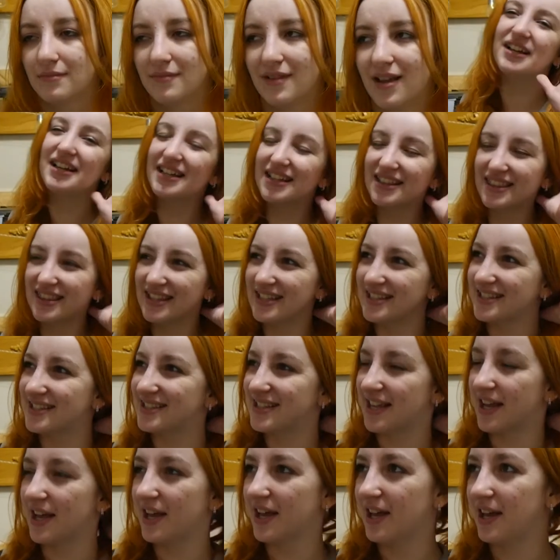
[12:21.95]
Like
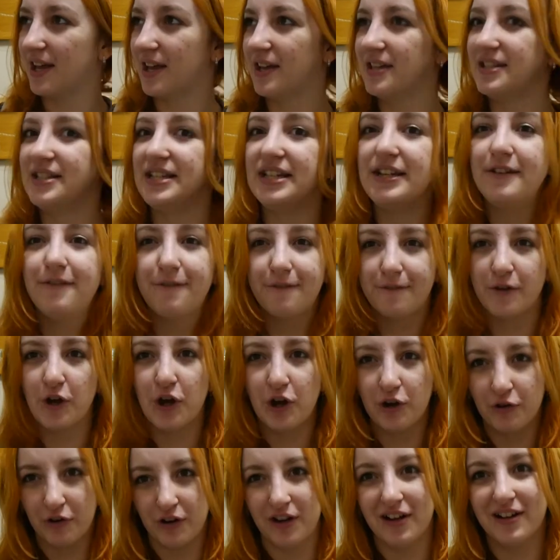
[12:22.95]
this
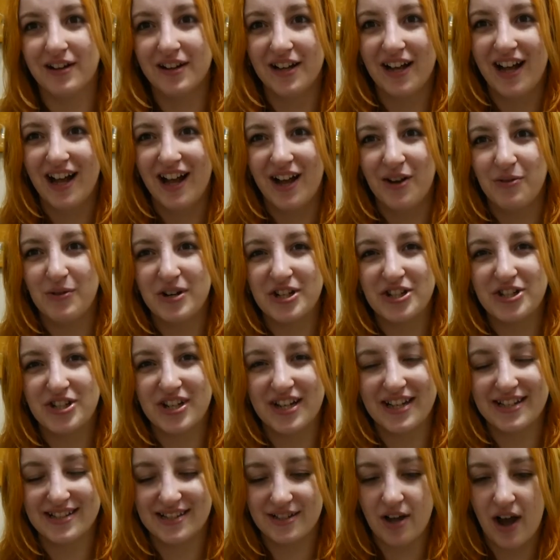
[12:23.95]
defurrer,
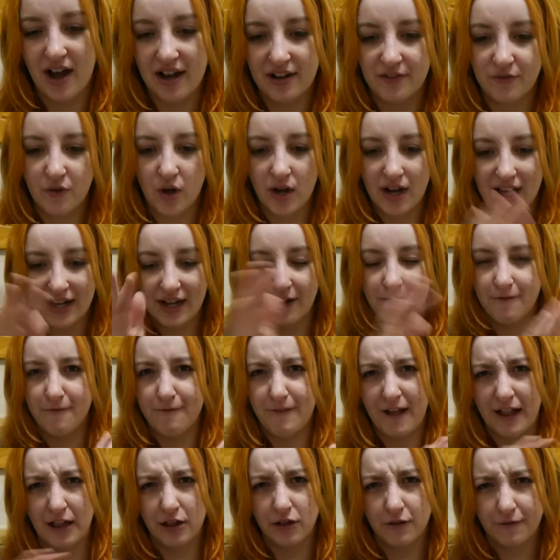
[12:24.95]
which is kind of got like a
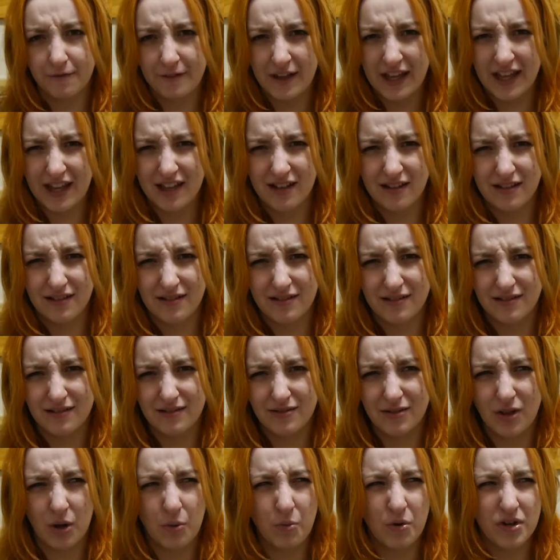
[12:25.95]
velvet.
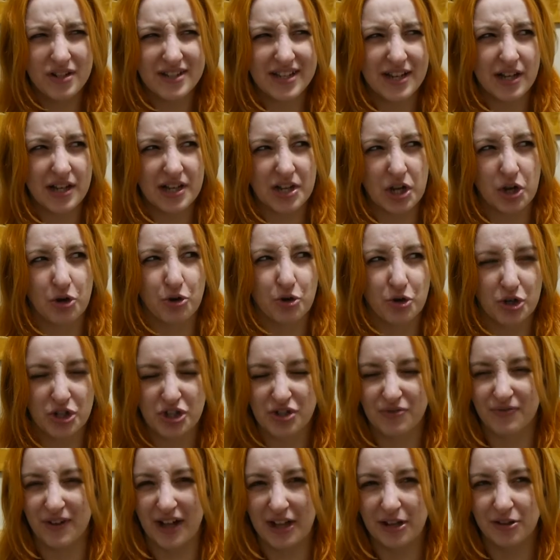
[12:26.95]
I want to say like a
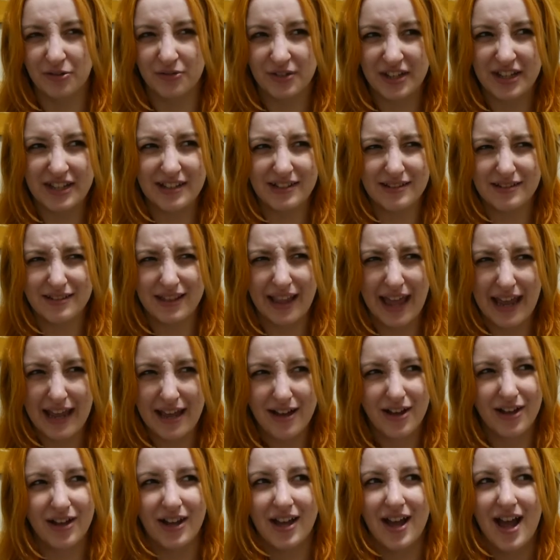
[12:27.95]
crushed velvet
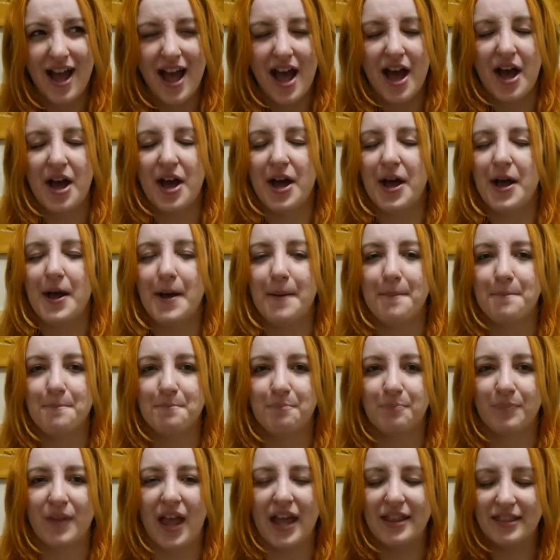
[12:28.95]
layer,
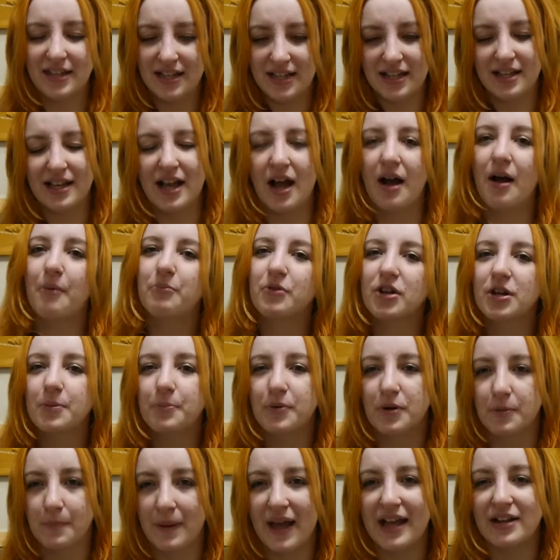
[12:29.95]
and then I'm gonna
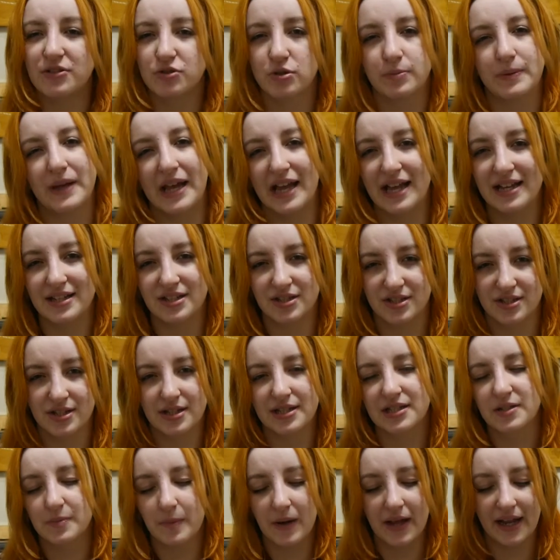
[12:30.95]
put a picture up here just
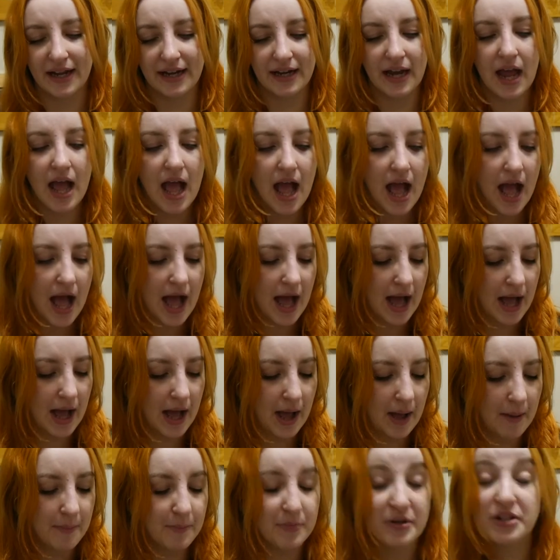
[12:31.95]
to explain,
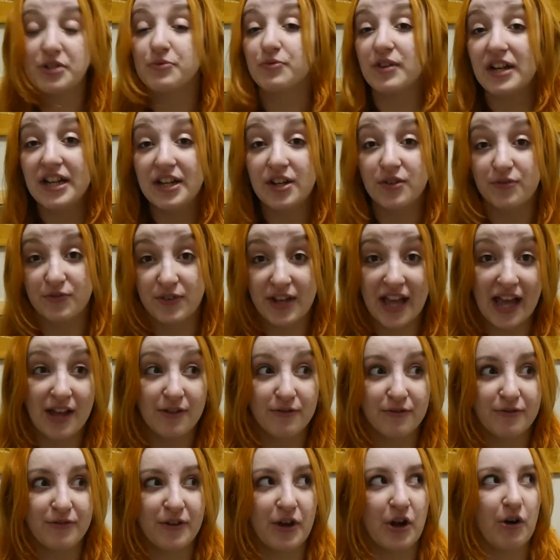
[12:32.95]
but it's really good for
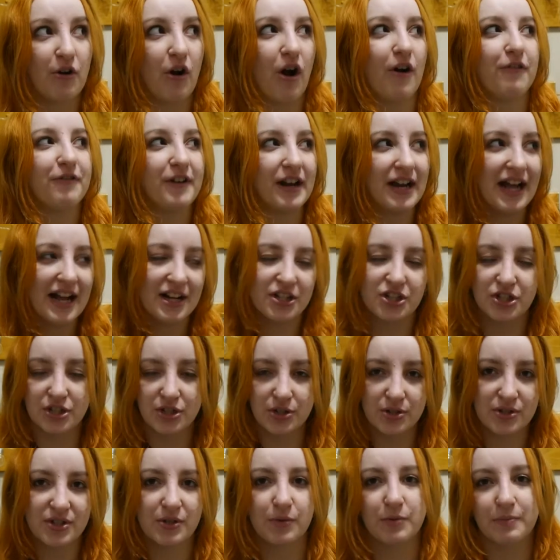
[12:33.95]
getting fur off, and I
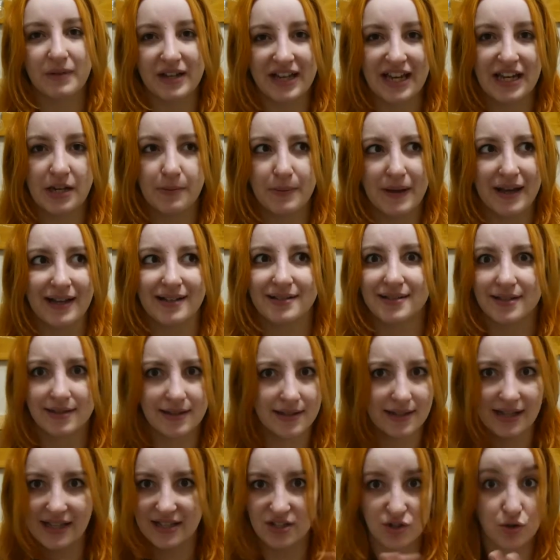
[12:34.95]
actually use it with my guinea pigs
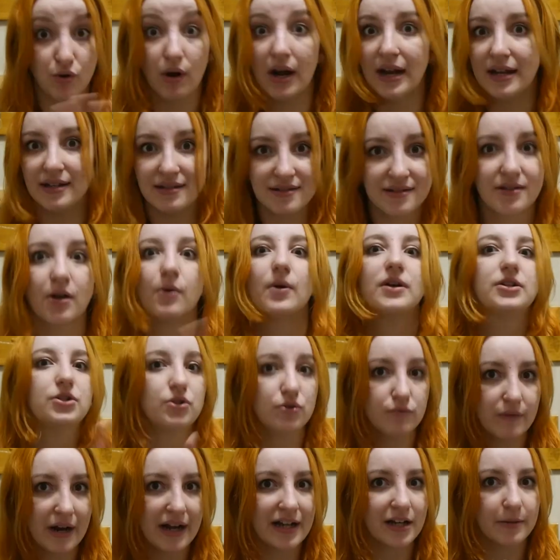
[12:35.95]
and it's great, so I
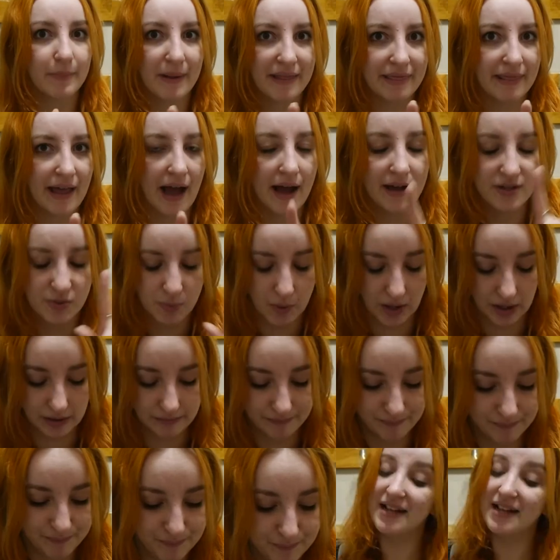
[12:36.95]
do recommend that as well.